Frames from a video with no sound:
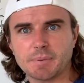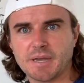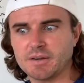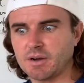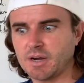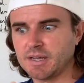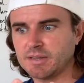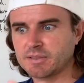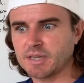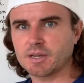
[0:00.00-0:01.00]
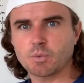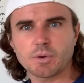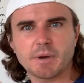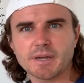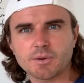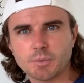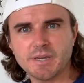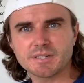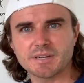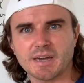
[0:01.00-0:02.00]
and I think, what am I going to wear
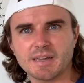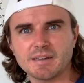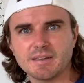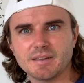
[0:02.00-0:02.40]
today?